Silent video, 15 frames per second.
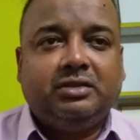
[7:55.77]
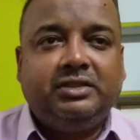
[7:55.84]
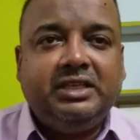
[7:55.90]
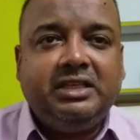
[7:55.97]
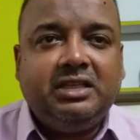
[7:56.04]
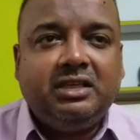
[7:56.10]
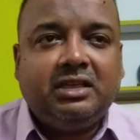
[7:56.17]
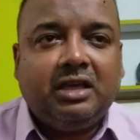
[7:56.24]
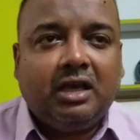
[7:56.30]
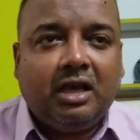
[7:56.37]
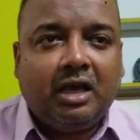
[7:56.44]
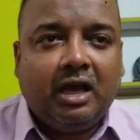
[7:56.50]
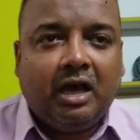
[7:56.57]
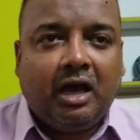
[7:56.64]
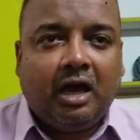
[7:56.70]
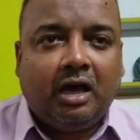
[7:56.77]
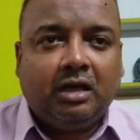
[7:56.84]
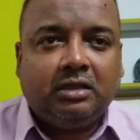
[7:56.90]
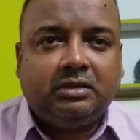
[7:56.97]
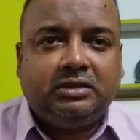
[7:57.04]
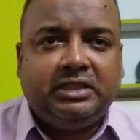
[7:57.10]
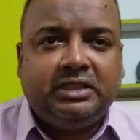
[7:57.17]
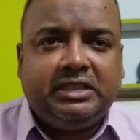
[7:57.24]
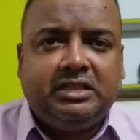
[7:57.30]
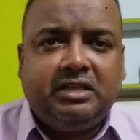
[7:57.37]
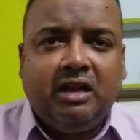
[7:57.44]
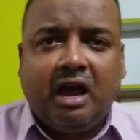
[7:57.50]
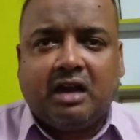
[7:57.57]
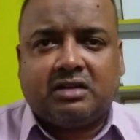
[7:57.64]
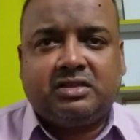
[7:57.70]
The, the
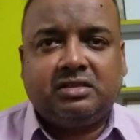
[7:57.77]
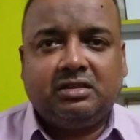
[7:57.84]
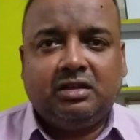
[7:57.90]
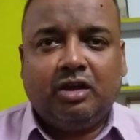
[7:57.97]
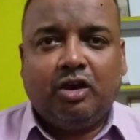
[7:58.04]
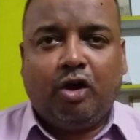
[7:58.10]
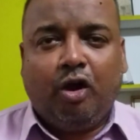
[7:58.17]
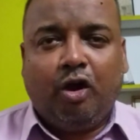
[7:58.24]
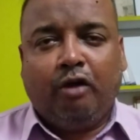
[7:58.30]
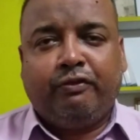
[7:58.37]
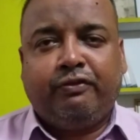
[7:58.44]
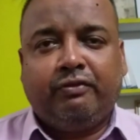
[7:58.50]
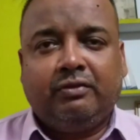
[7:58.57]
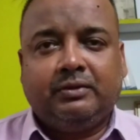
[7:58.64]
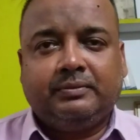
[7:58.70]
glut of